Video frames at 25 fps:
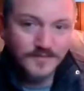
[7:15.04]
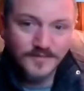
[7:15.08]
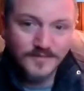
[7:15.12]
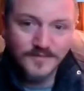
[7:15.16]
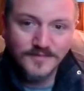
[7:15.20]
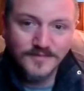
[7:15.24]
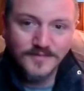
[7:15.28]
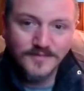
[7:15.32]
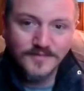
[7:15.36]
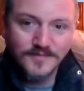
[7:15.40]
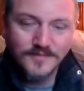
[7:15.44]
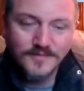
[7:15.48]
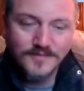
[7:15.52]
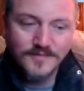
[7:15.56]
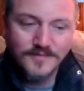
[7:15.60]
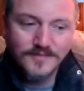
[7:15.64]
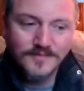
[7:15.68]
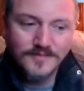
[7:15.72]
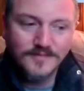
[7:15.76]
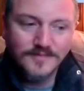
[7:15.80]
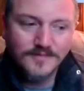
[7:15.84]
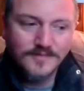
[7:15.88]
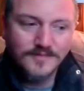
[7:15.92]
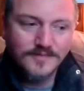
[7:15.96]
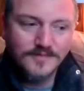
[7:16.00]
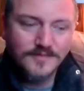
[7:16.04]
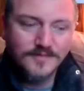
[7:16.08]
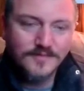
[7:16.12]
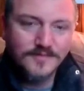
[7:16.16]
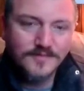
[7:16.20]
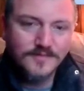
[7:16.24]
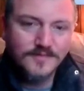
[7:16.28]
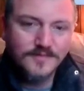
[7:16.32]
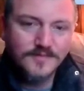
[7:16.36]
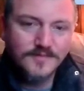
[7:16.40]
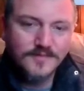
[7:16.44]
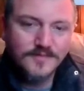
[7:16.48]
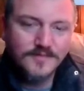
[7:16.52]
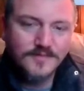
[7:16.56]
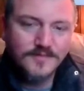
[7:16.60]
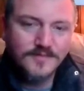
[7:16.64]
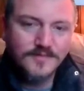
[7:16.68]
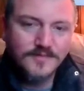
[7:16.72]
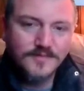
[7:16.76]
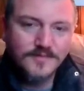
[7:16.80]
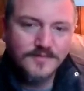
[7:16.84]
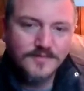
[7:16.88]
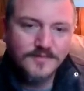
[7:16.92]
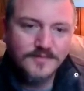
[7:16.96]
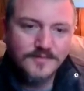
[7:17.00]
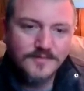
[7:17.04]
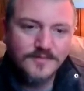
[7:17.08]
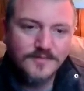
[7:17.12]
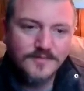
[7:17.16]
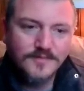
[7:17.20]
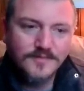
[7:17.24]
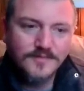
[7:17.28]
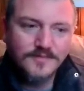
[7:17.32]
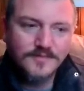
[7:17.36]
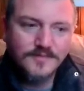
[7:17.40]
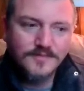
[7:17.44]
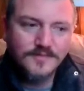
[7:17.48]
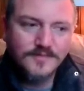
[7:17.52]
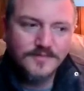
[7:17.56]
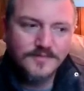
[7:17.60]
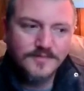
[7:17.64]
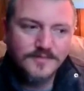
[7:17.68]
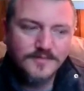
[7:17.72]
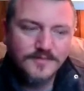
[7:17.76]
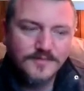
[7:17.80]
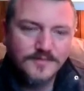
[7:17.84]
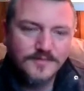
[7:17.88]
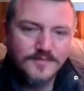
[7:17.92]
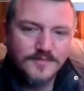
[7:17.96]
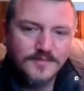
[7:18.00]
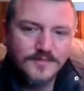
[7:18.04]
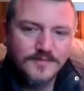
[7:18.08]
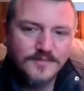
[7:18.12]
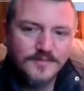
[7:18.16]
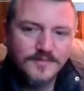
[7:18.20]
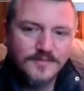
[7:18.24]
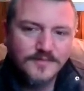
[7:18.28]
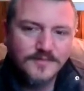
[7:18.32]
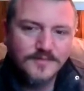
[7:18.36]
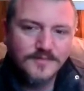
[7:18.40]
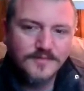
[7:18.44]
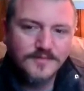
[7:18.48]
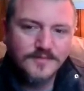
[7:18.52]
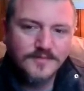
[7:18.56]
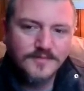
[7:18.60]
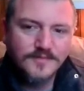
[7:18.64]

[no speech]